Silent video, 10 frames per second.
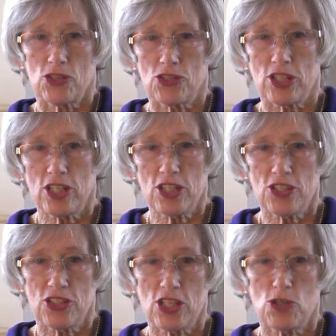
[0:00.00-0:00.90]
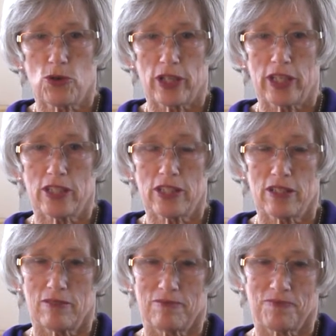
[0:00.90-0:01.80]
CDC grant
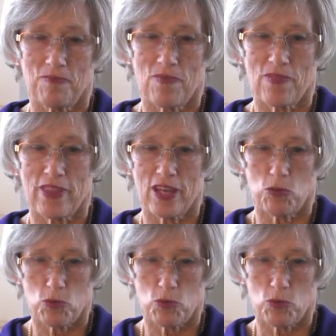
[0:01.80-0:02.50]
that